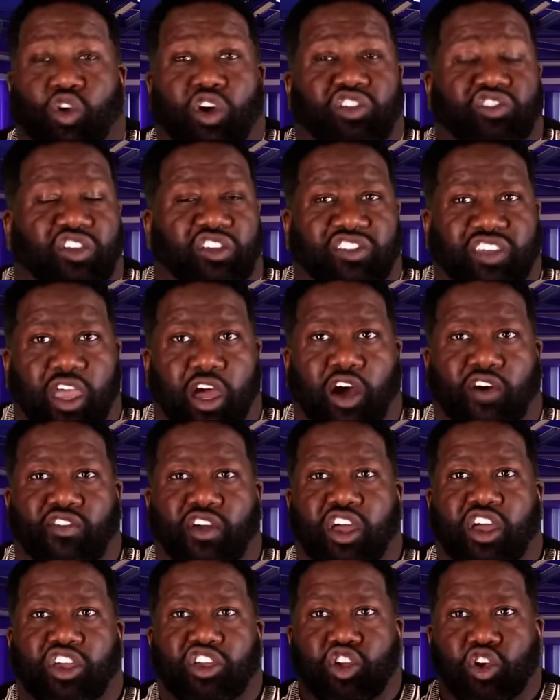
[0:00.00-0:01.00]
Do it
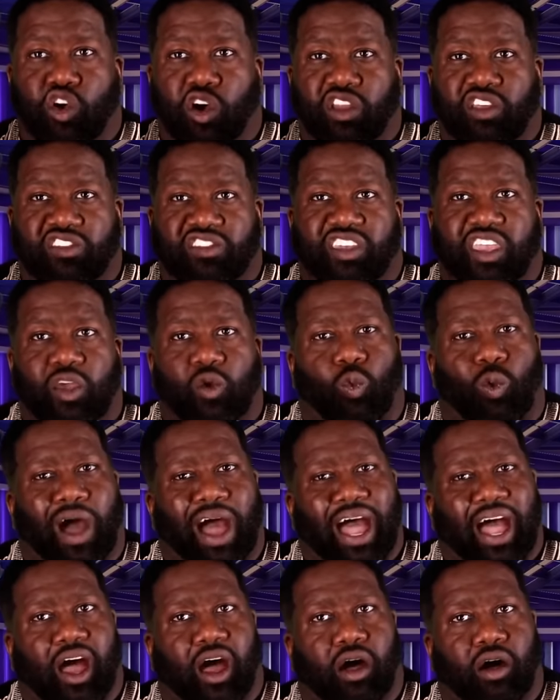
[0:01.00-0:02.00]
yourself. You're going to see,
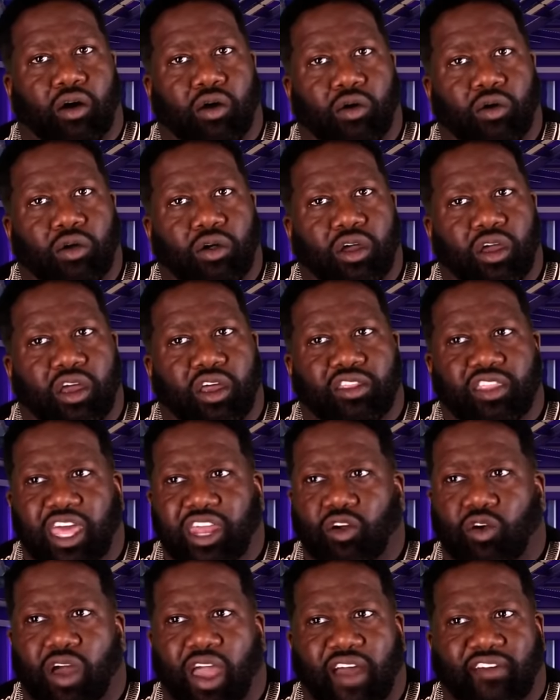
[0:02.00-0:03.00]
wow,
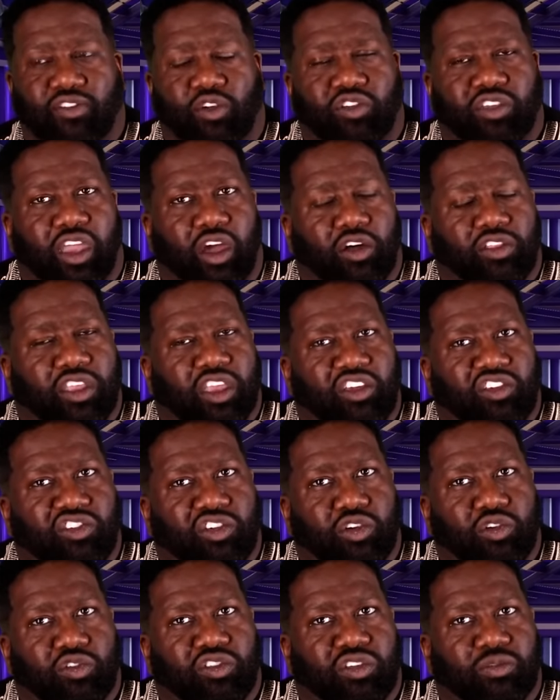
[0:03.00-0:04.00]
they don't have those health
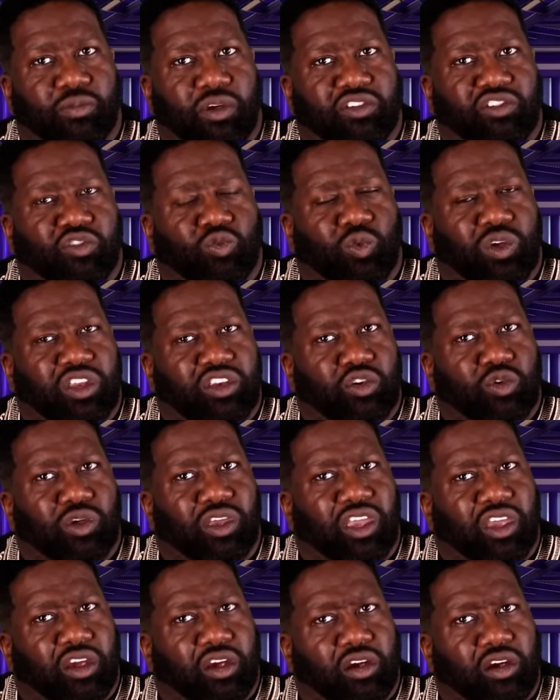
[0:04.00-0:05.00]
issues as much as we
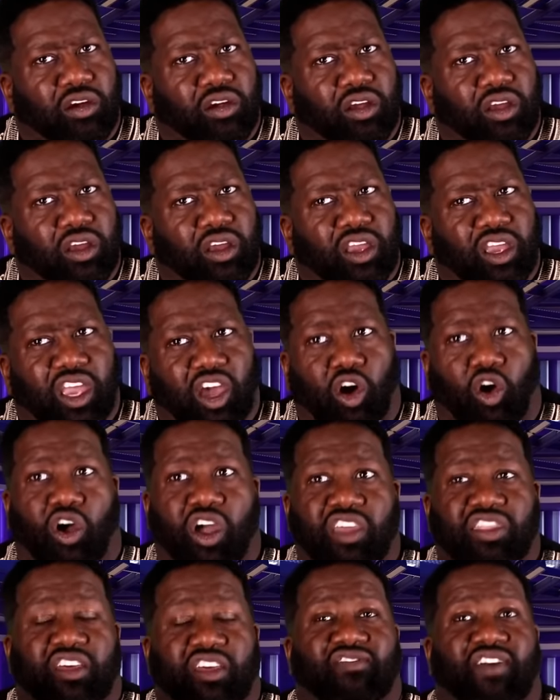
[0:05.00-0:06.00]
do here
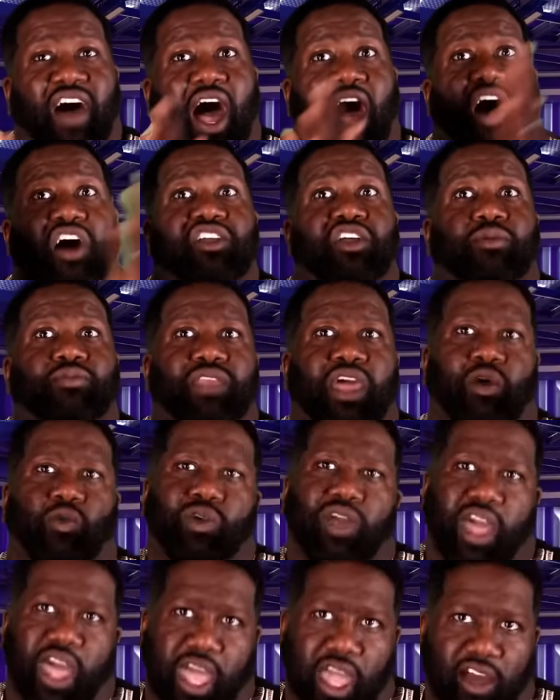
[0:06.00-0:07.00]
or in the volume that
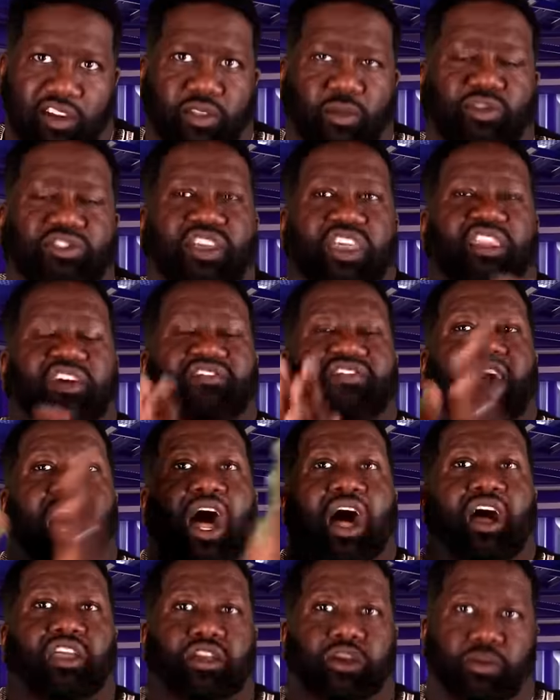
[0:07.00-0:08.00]
we have. Let me say the
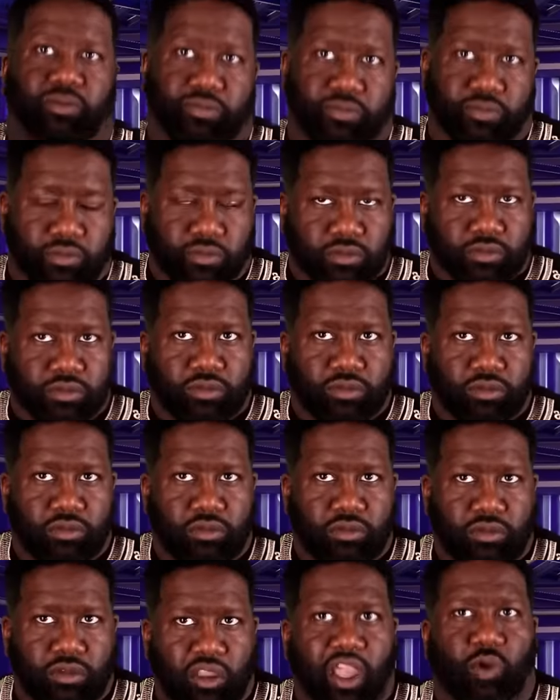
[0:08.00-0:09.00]
volume
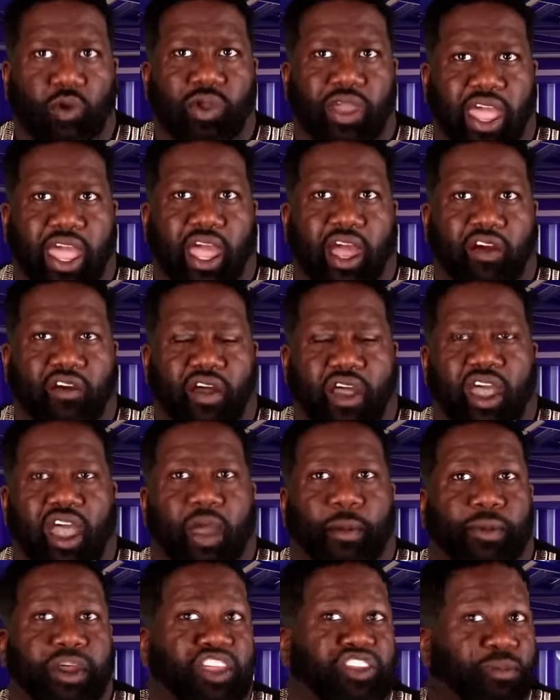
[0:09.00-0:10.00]
that we have.
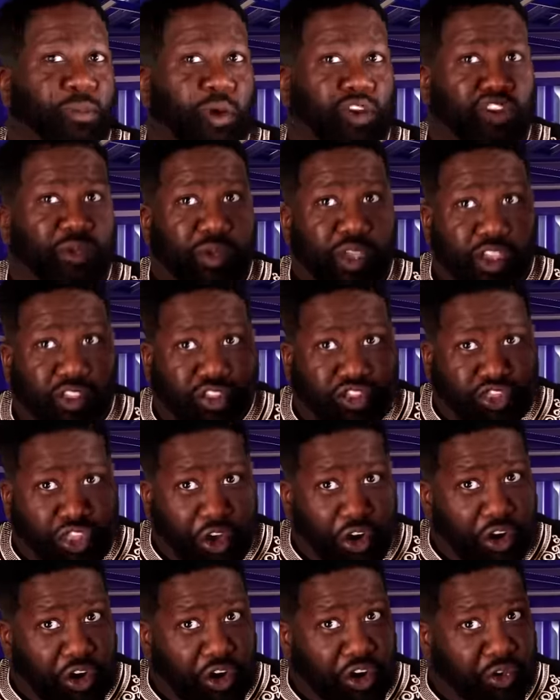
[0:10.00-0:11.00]
But it's supposed to be
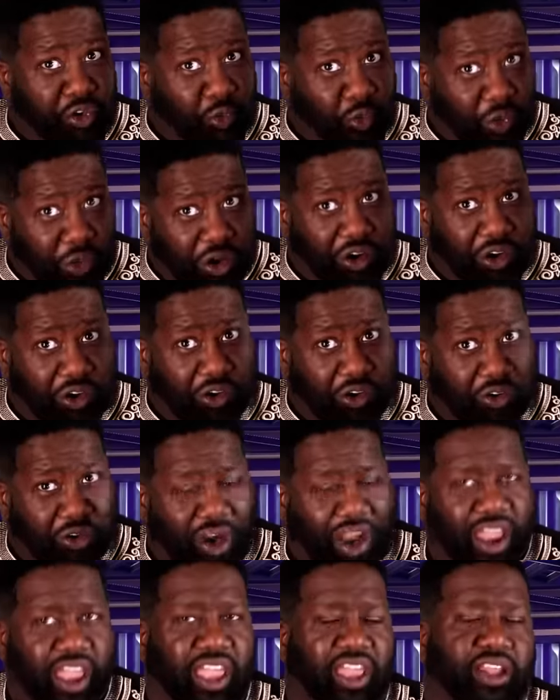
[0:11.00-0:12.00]
third world,
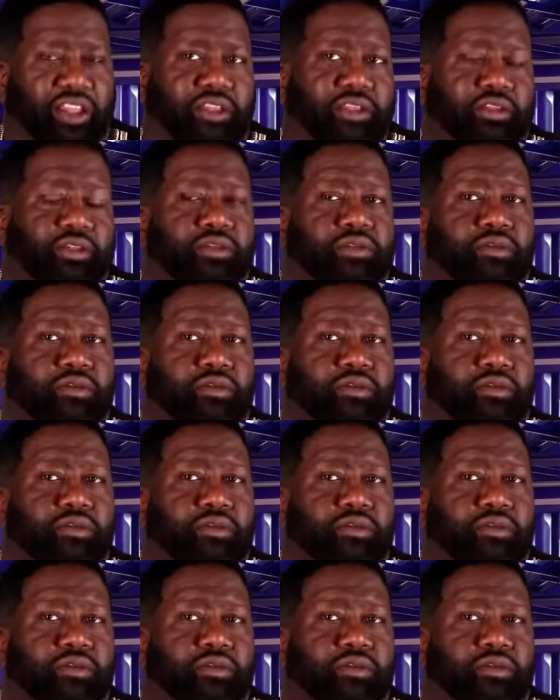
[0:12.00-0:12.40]
right?